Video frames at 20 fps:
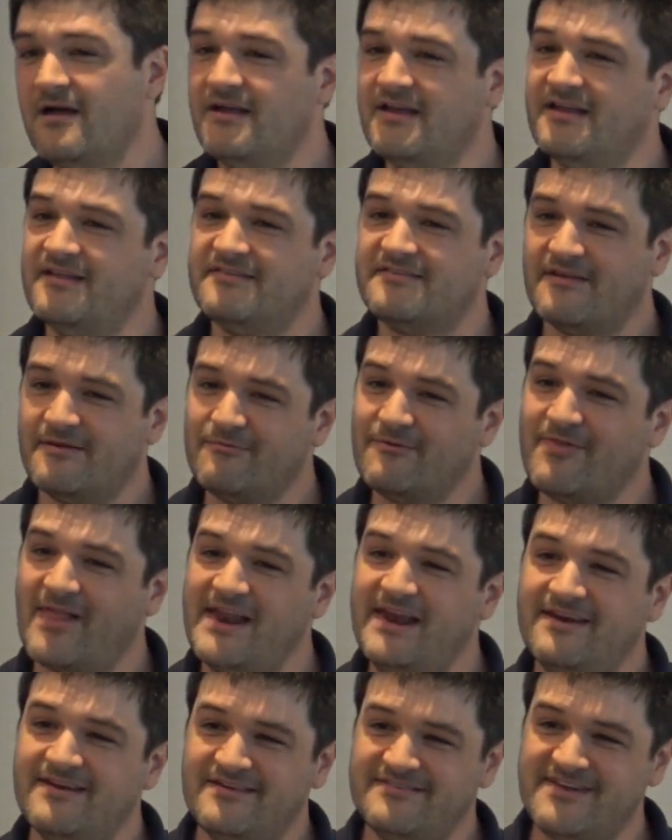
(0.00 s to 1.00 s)
is
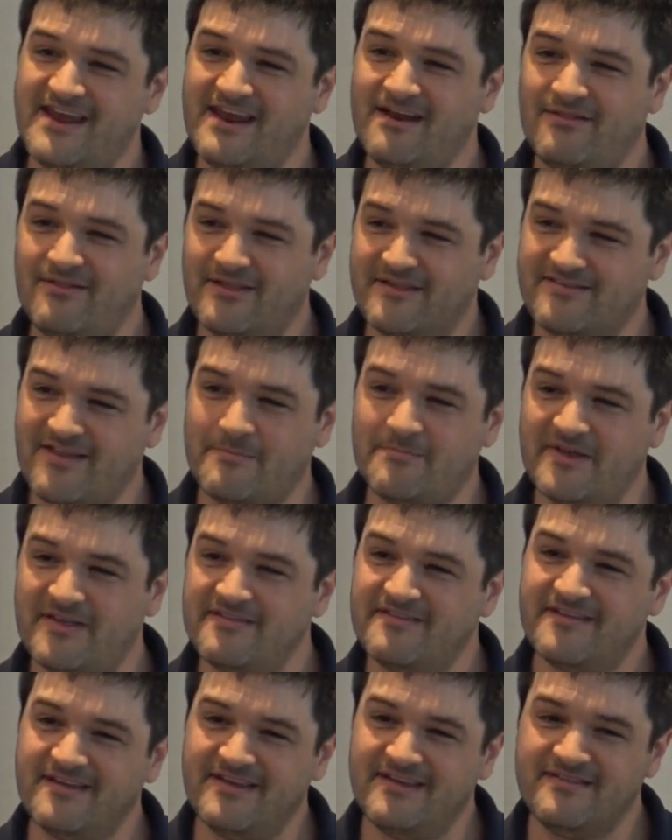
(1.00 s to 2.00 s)
relating to channel
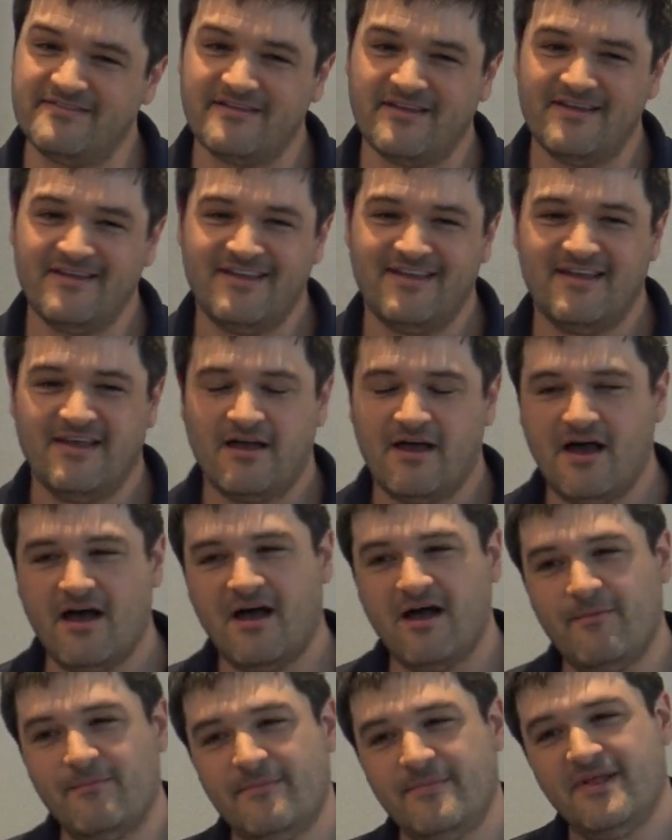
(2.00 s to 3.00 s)
acceptance. Is
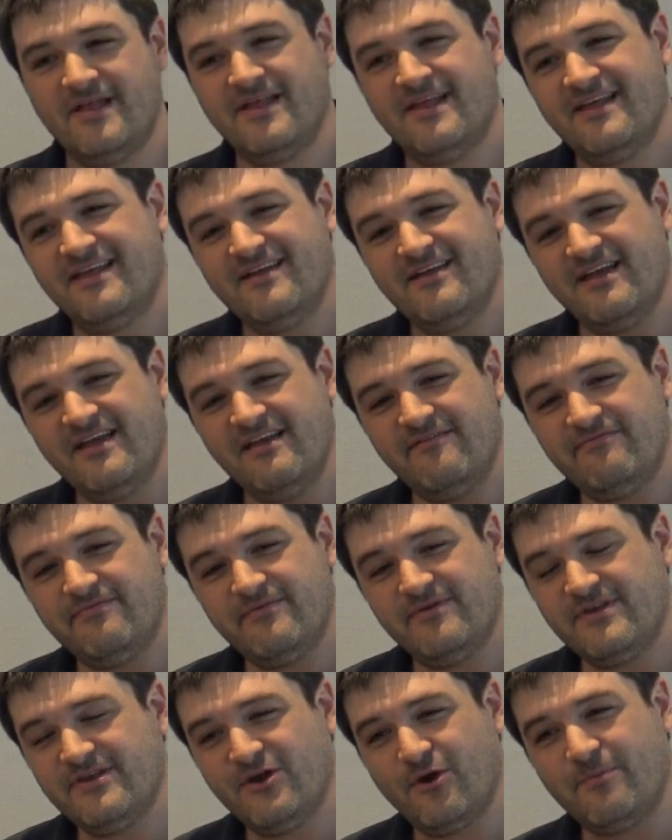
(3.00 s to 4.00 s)
if
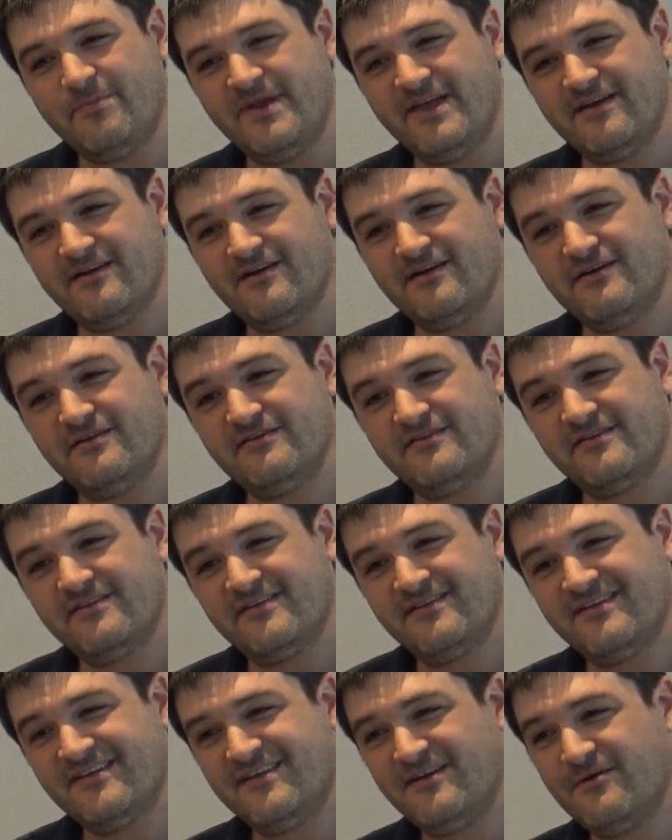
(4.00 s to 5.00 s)
your peers,
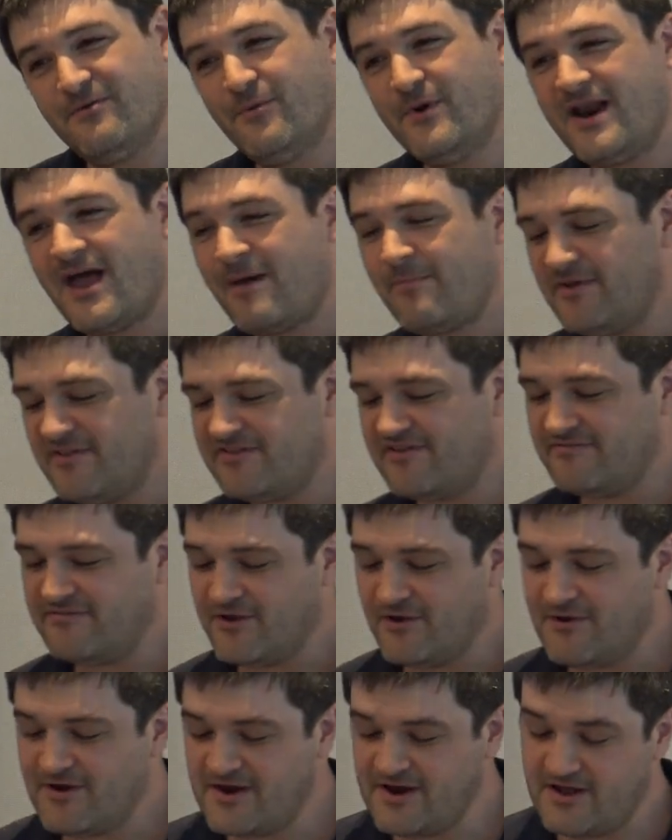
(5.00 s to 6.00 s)
what happens if
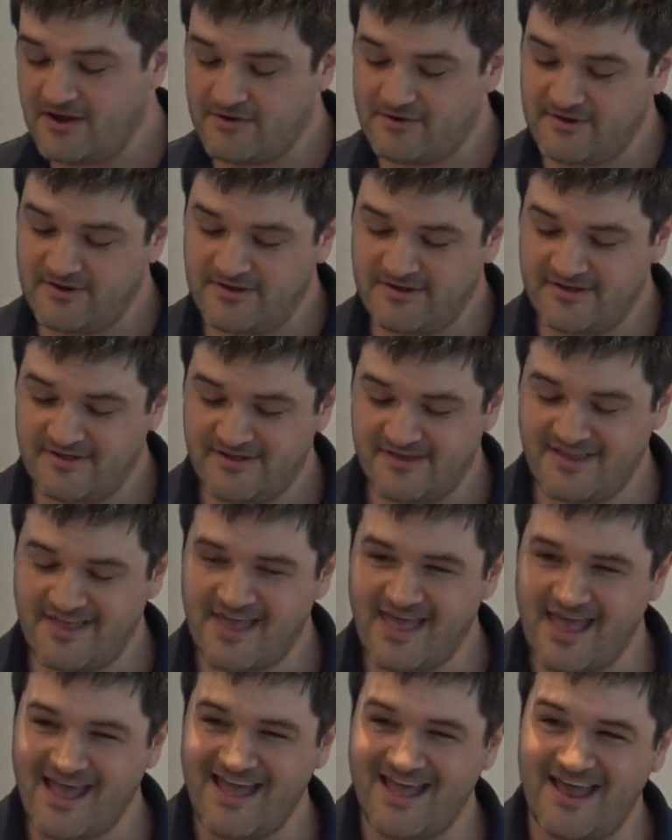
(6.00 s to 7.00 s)
you're a node
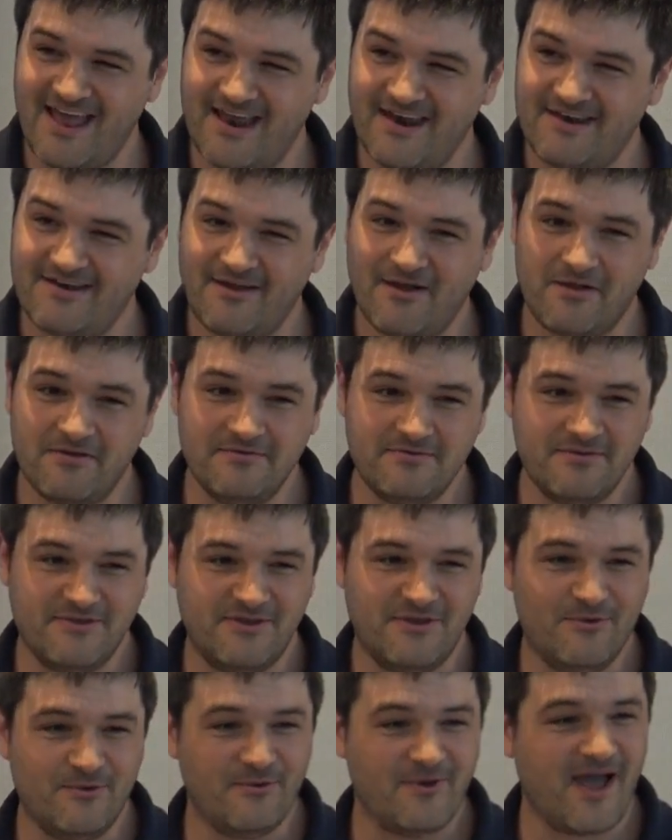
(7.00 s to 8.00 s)
and
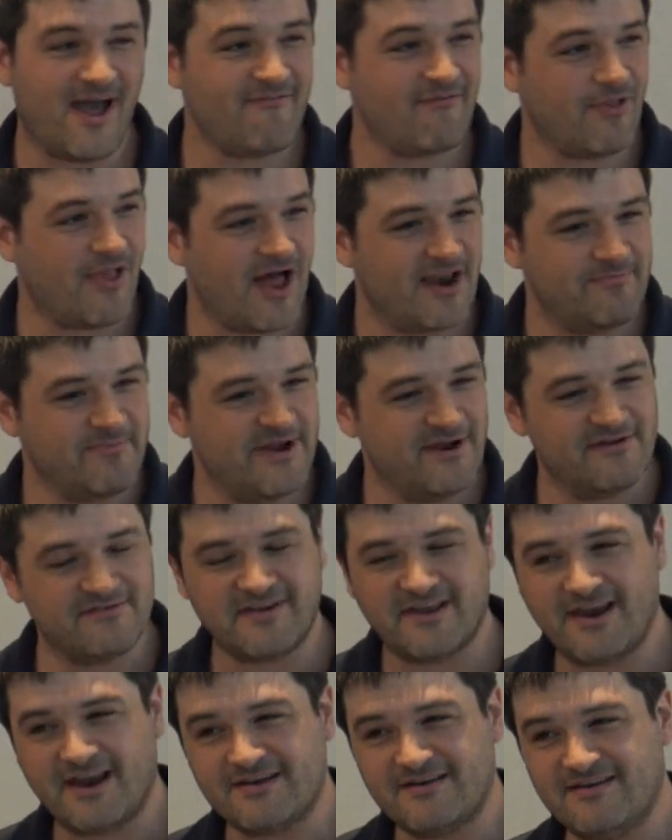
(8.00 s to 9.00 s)
you have a lot of peers
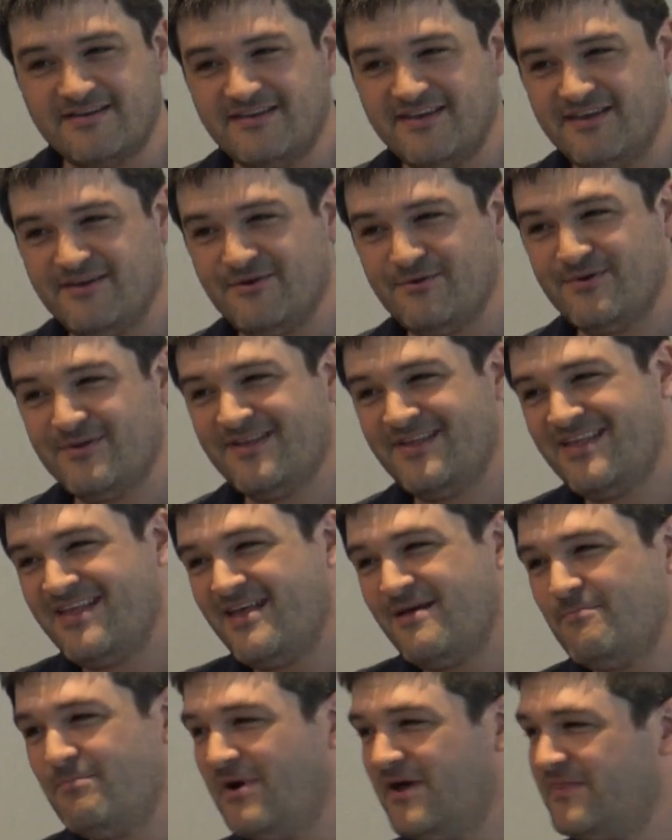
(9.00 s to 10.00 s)
connected to you,
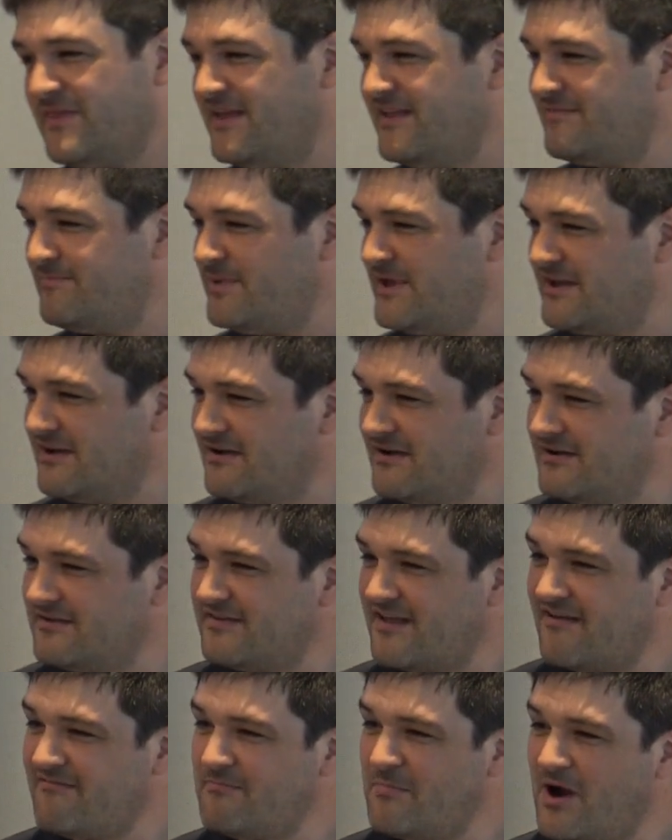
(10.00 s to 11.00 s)
but these peers
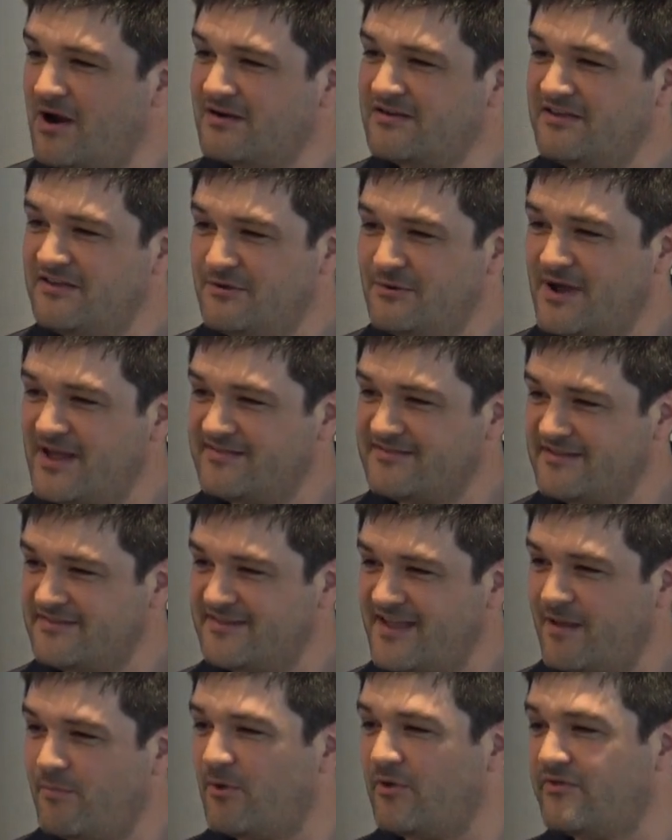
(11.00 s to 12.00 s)
have marked you as
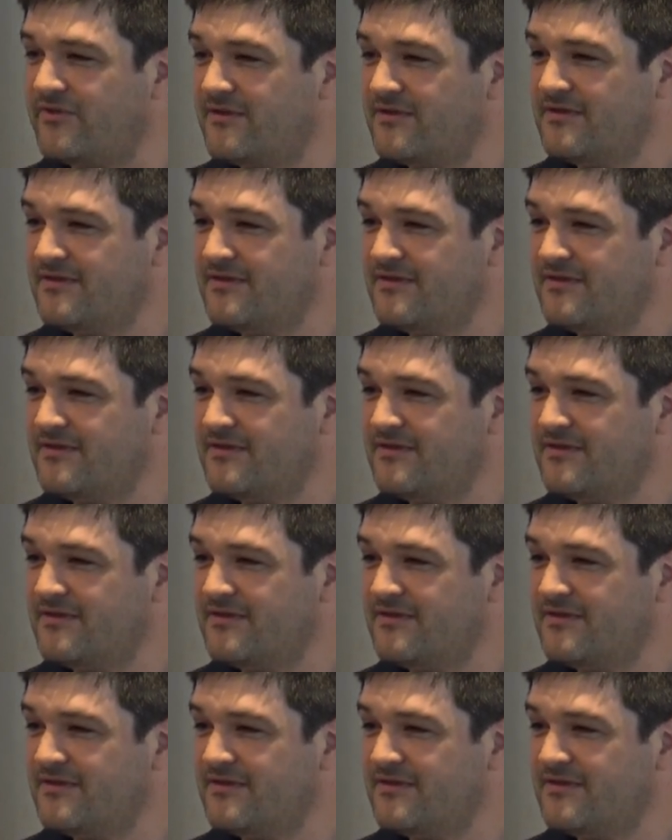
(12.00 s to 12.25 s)
disabled?